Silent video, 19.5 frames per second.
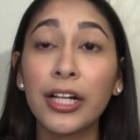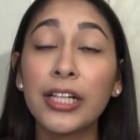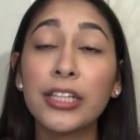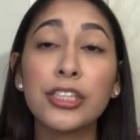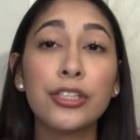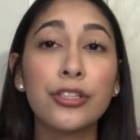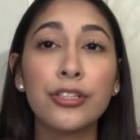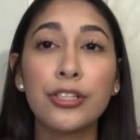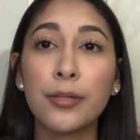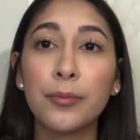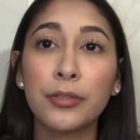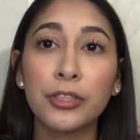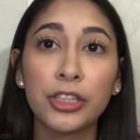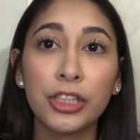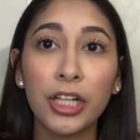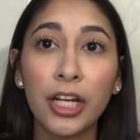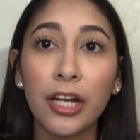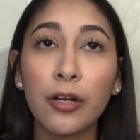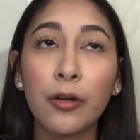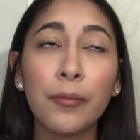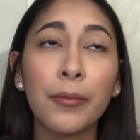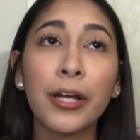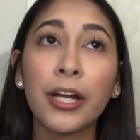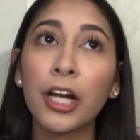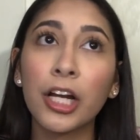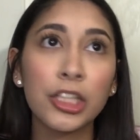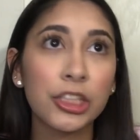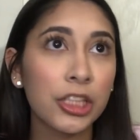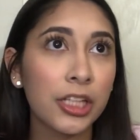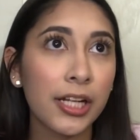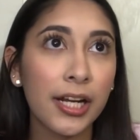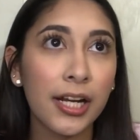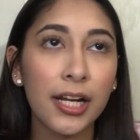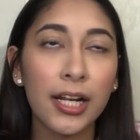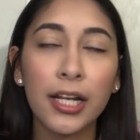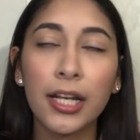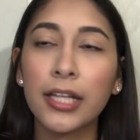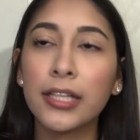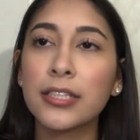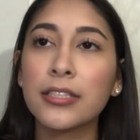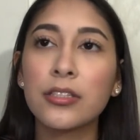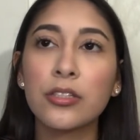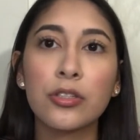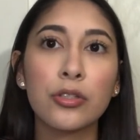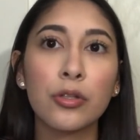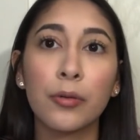Like, did you double check? Oh my gosh, Ariana, like, this is